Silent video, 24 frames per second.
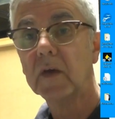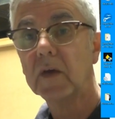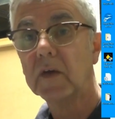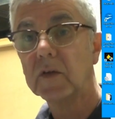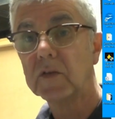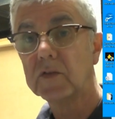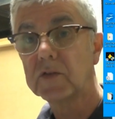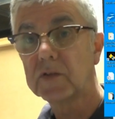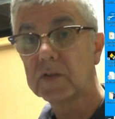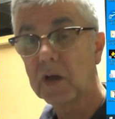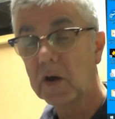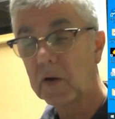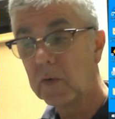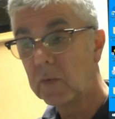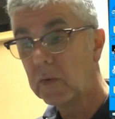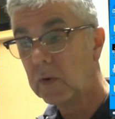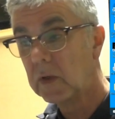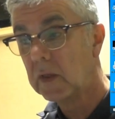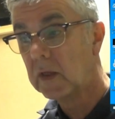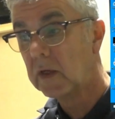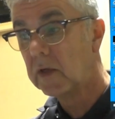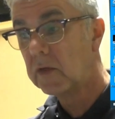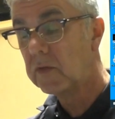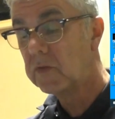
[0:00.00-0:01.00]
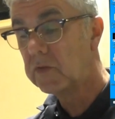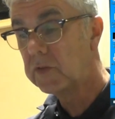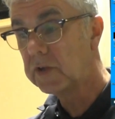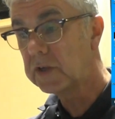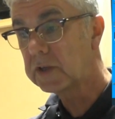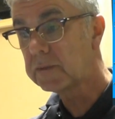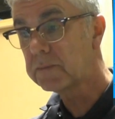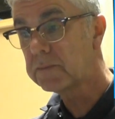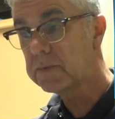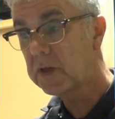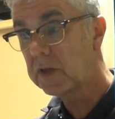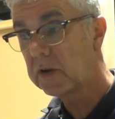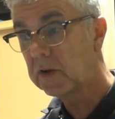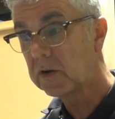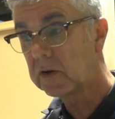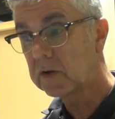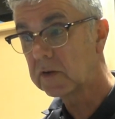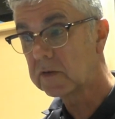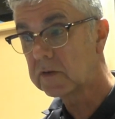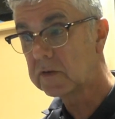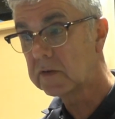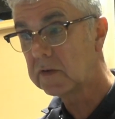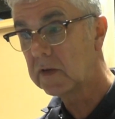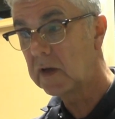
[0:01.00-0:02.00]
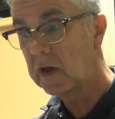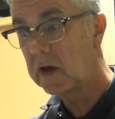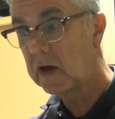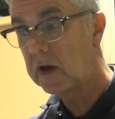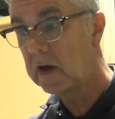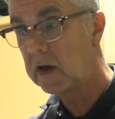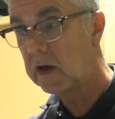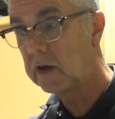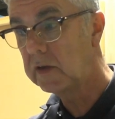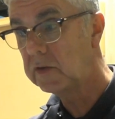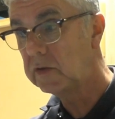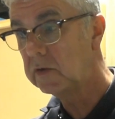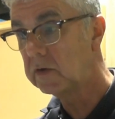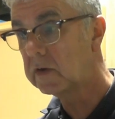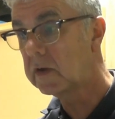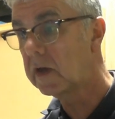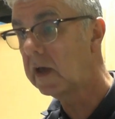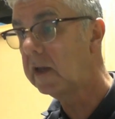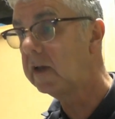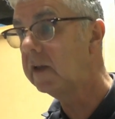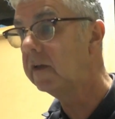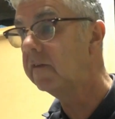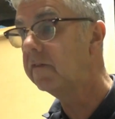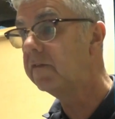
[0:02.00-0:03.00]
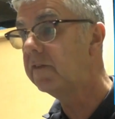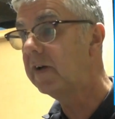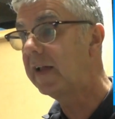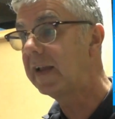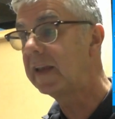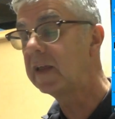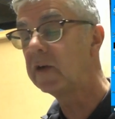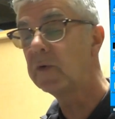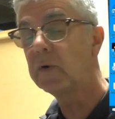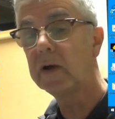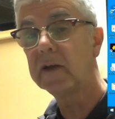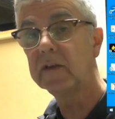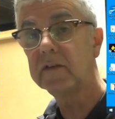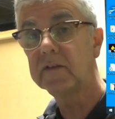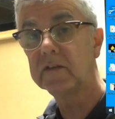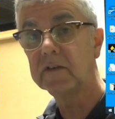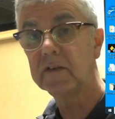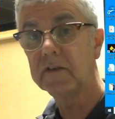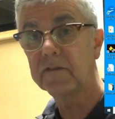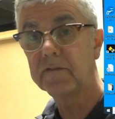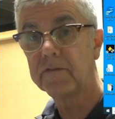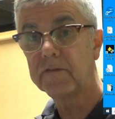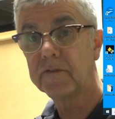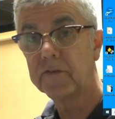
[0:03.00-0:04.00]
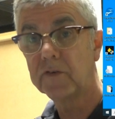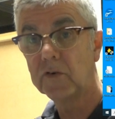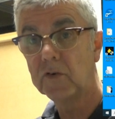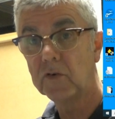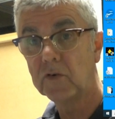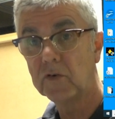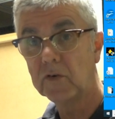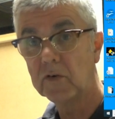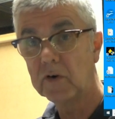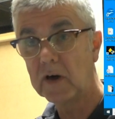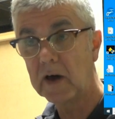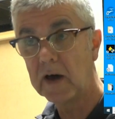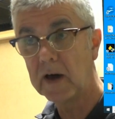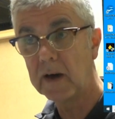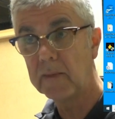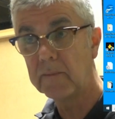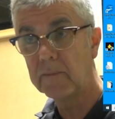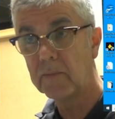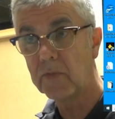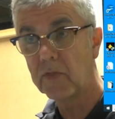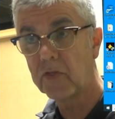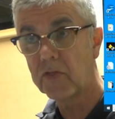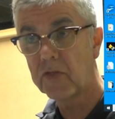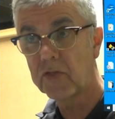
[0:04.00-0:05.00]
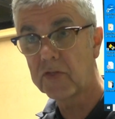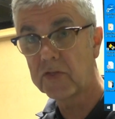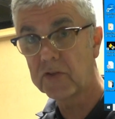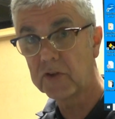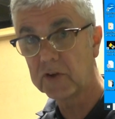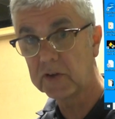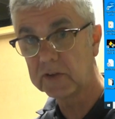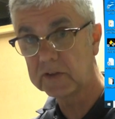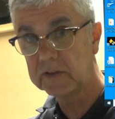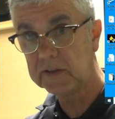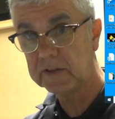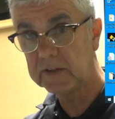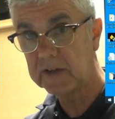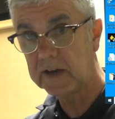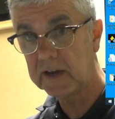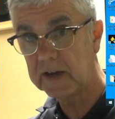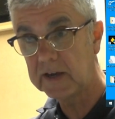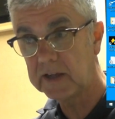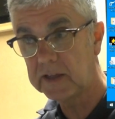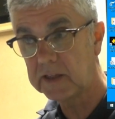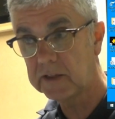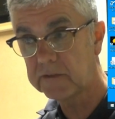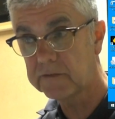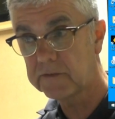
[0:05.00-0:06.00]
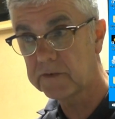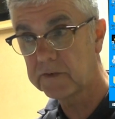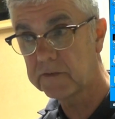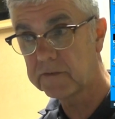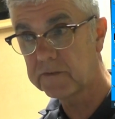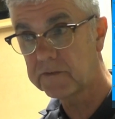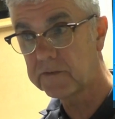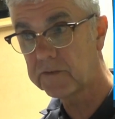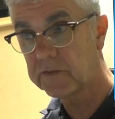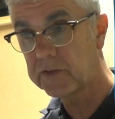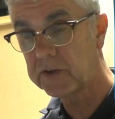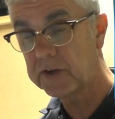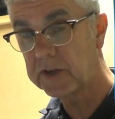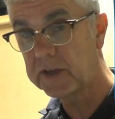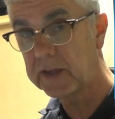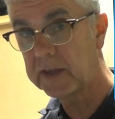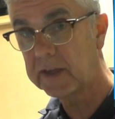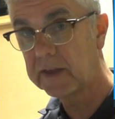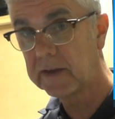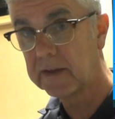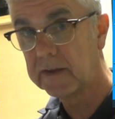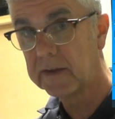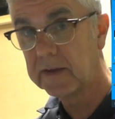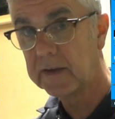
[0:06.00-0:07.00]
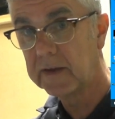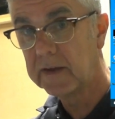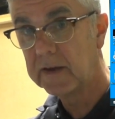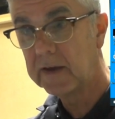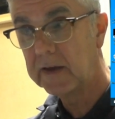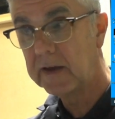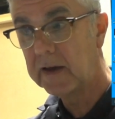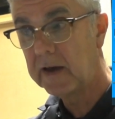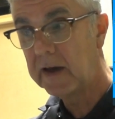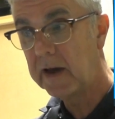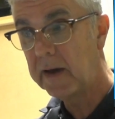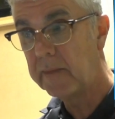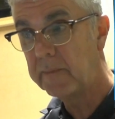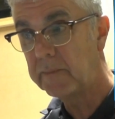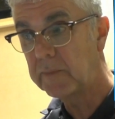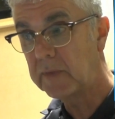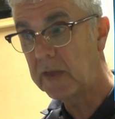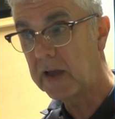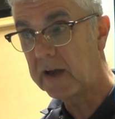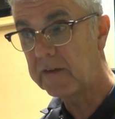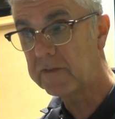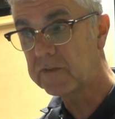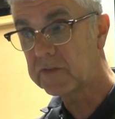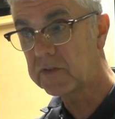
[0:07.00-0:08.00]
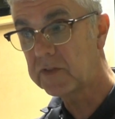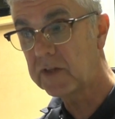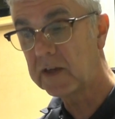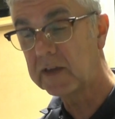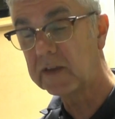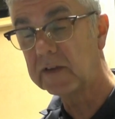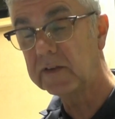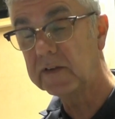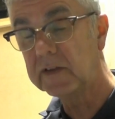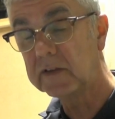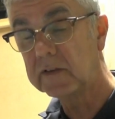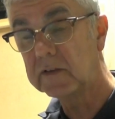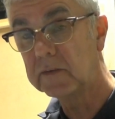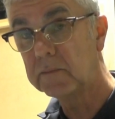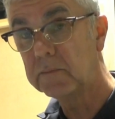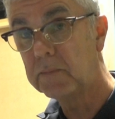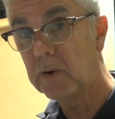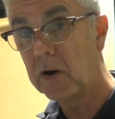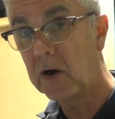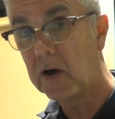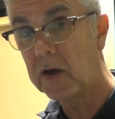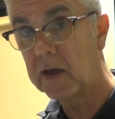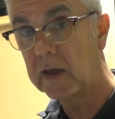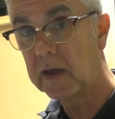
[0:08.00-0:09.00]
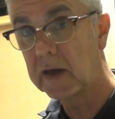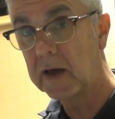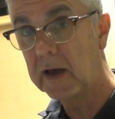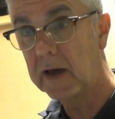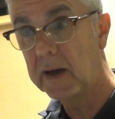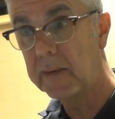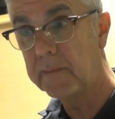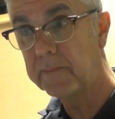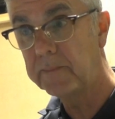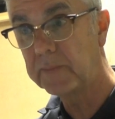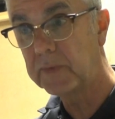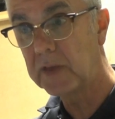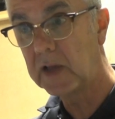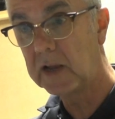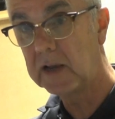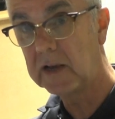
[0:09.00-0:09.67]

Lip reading: So this product, you can evaluate it for 30 days for free. After that you need to buy a